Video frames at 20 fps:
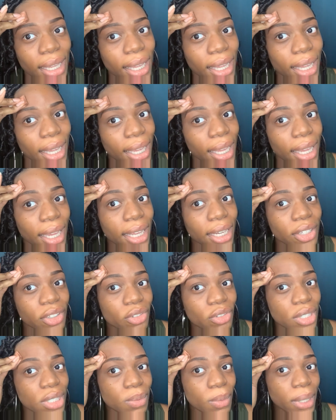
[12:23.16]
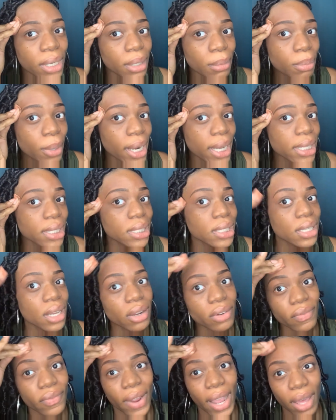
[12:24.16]
And you just want to press
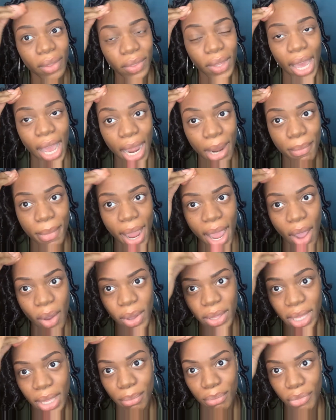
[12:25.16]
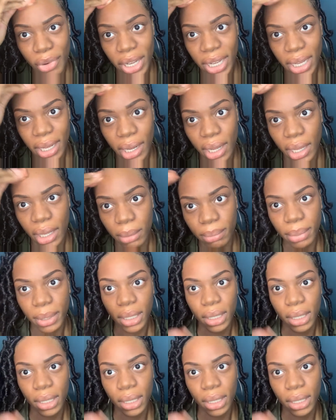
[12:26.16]
around the eyebrow and then bring it up.